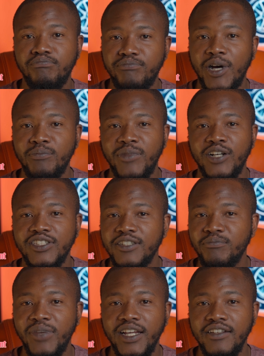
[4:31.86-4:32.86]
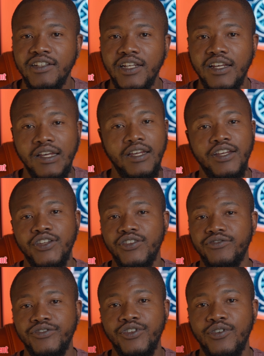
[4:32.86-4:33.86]
bump out and pay?
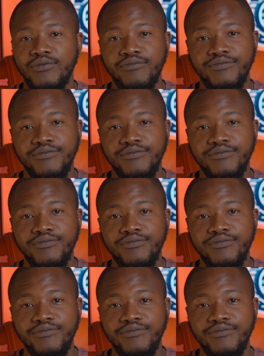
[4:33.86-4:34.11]
No.